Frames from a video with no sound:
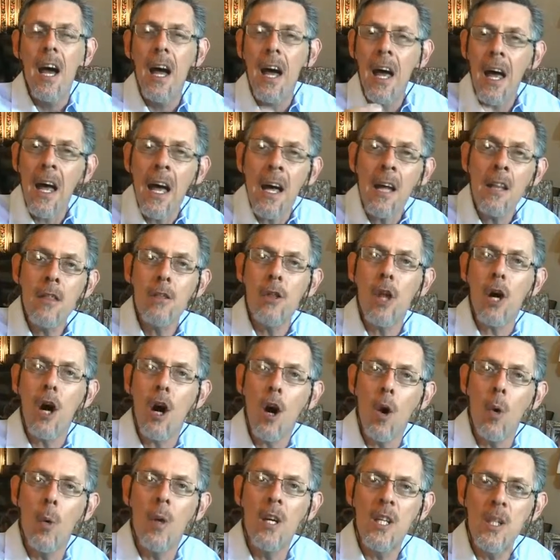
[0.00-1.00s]
and the
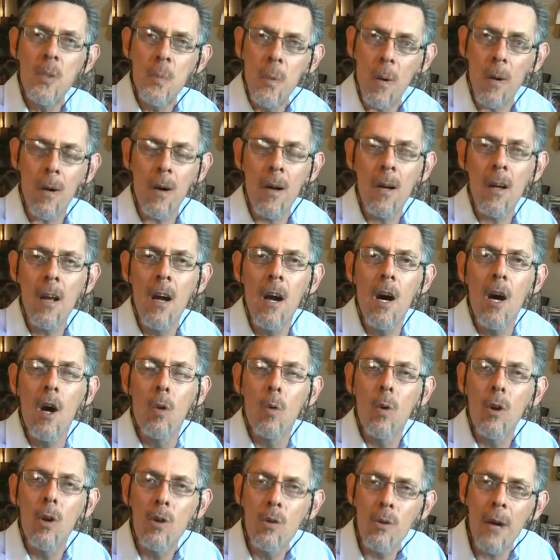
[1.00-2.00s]
Holy Spirit
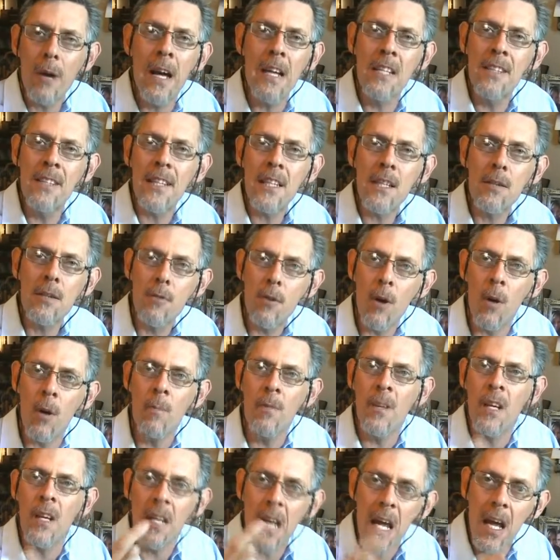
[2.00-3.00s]
will raise us
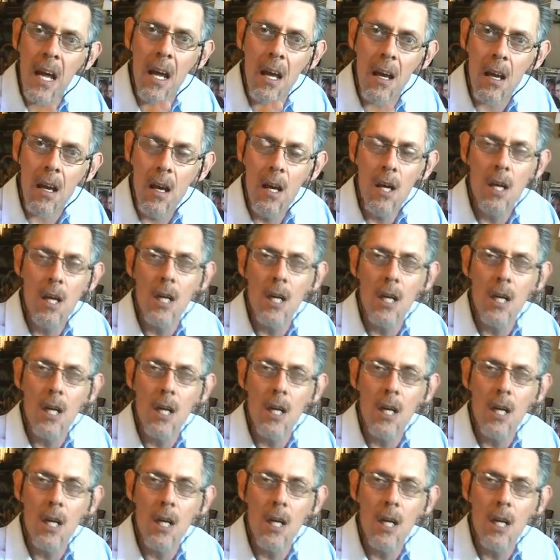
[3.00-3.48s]
from the dead.